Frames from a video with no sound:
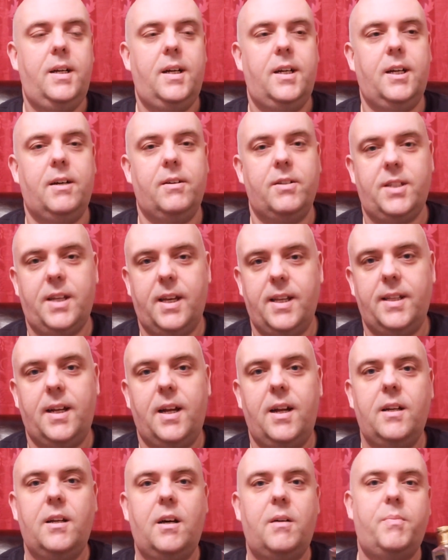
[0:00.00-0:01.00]
And I say
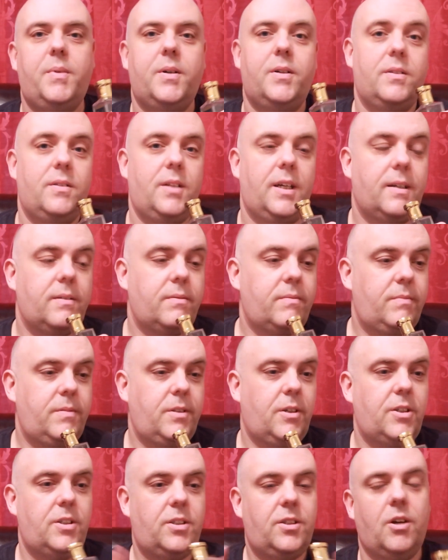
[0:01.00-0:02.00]
that a lot, but you know,
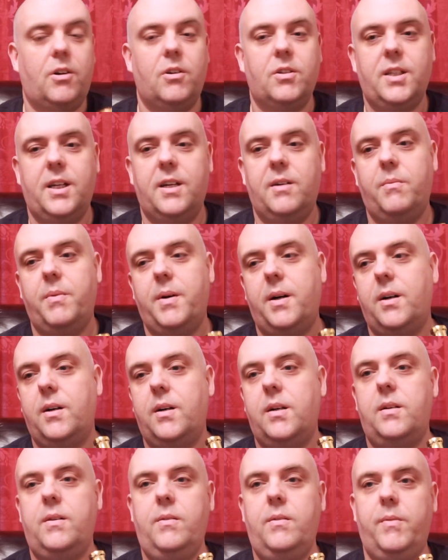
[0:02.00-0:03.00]
nice cocktail
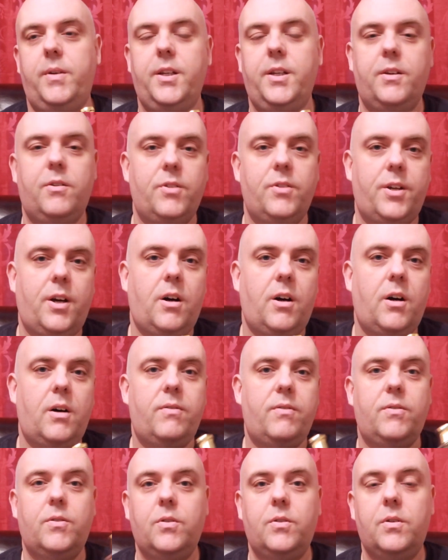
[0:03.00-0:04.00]
bar with your other
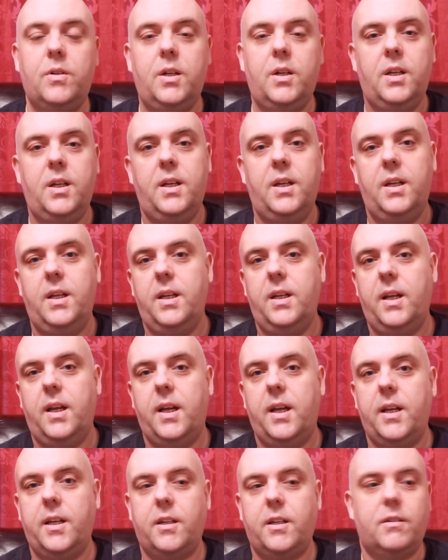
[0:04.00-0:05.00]
half or
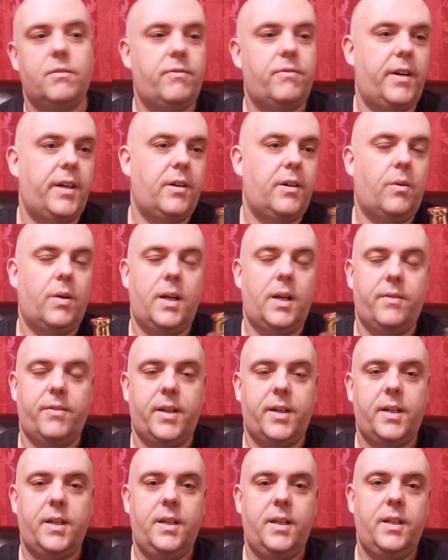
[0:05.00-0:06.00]
girlfriend or
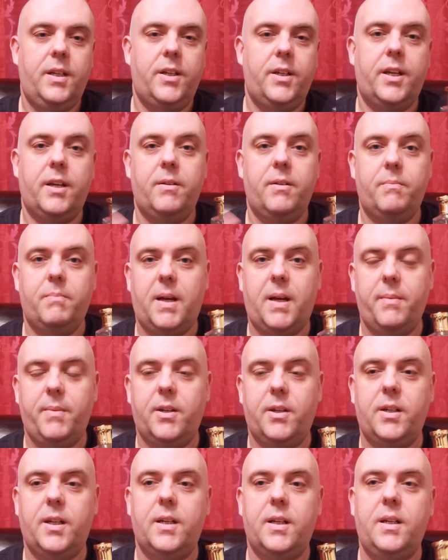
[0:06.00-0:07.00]
whatever. You're going
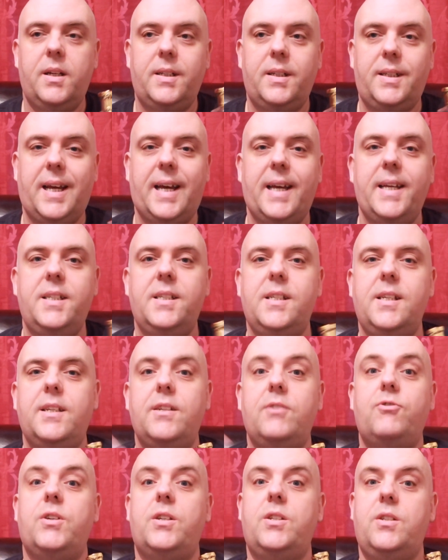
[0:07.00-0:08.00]
maybe on a date and
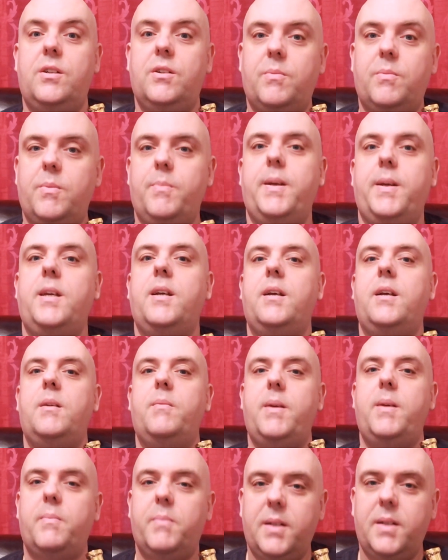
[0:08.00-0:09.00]
you're dressing up a bit. You're
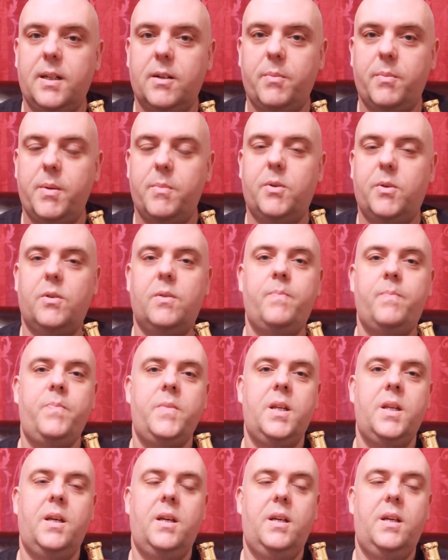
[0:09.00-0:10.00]
going a little bit more
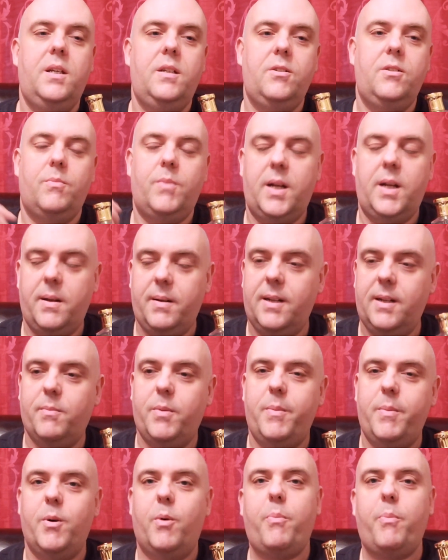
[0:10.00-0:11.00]
somewhere a little
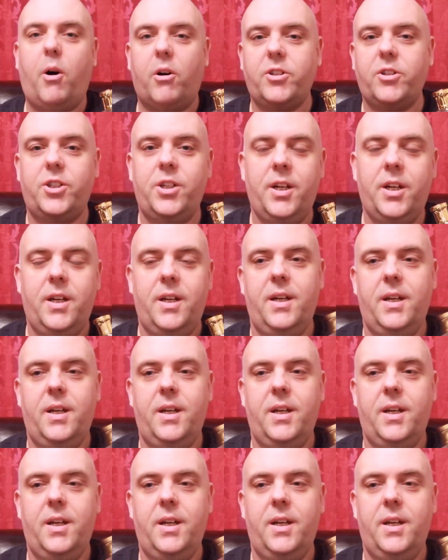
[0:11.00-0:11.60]
bit more posh.